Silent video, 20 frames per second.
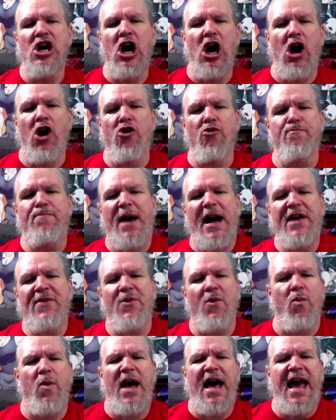oh, by the
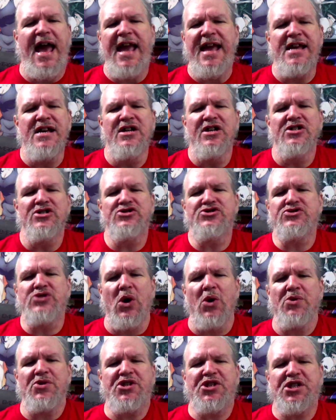way,
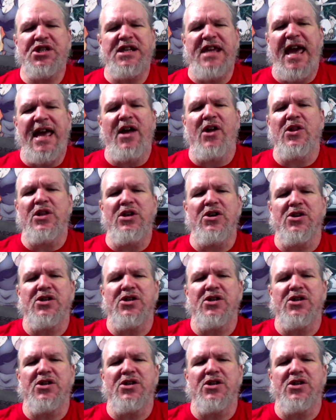don't scale your